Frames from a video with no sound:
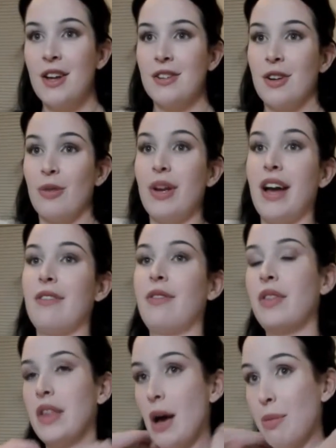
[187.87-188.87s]
So we
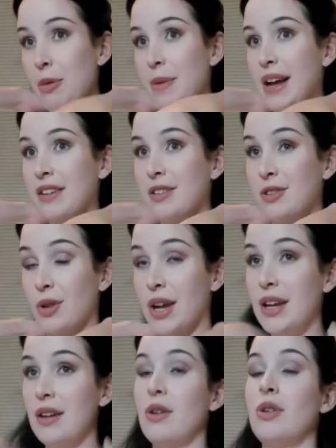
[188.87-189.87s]
have the upper back
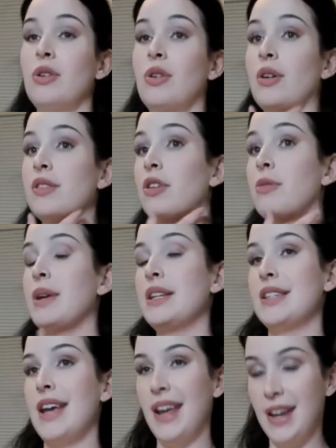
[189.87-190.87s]
straight. You always want to
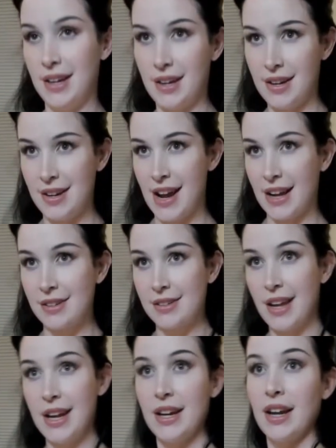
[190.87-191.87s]
maintain neck
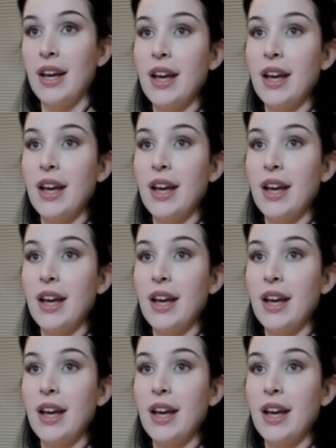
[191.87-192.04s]
sight,